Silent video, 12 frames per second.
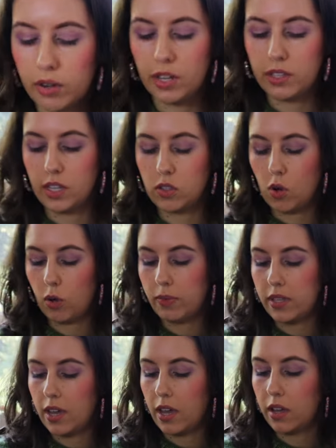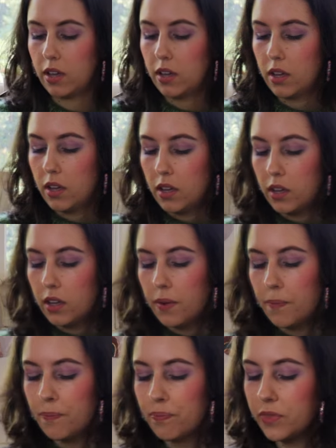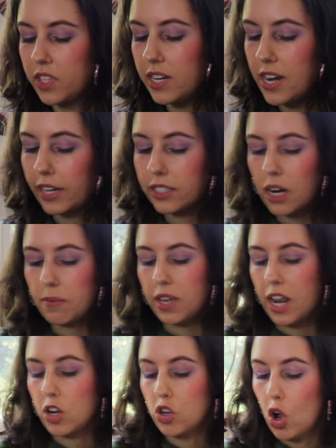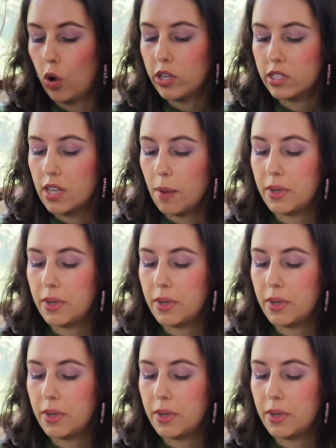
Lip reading: it and they told me that the next time that I noticed that,